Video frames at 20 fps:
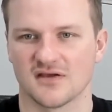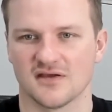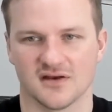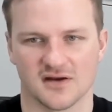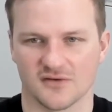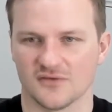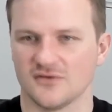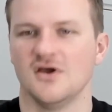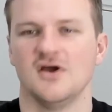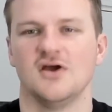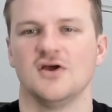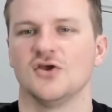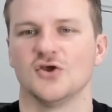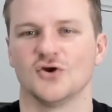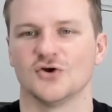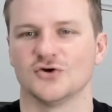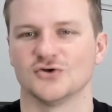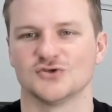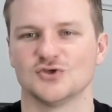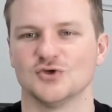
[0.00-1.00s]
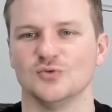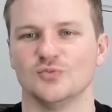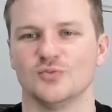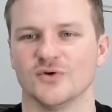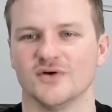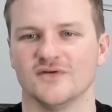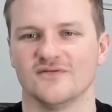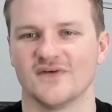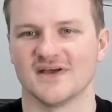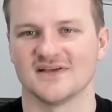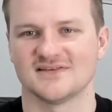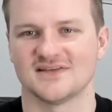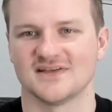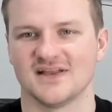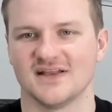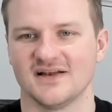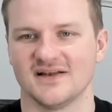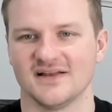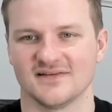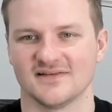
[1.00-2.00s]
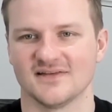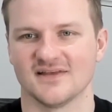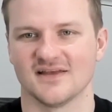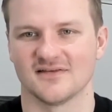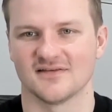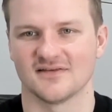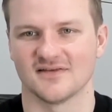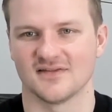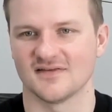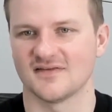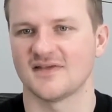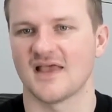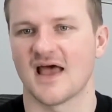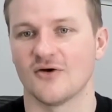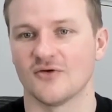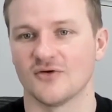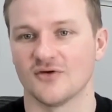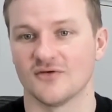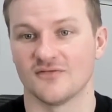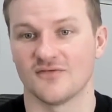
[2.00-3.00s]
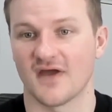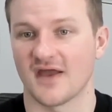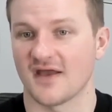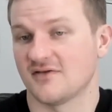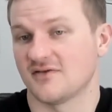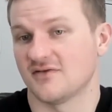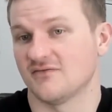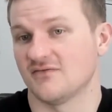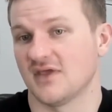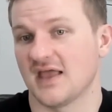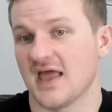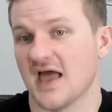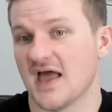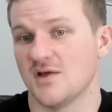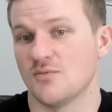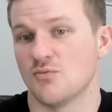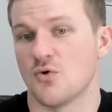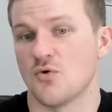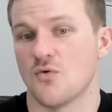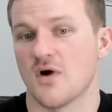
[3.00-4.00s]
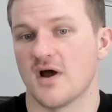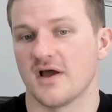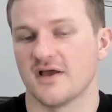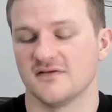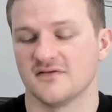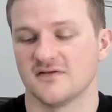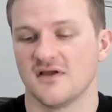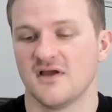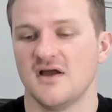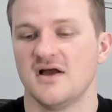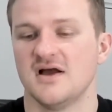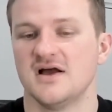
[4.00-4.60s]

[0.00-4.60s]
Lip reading: You're not super invested in listening to the sound effects of the game always.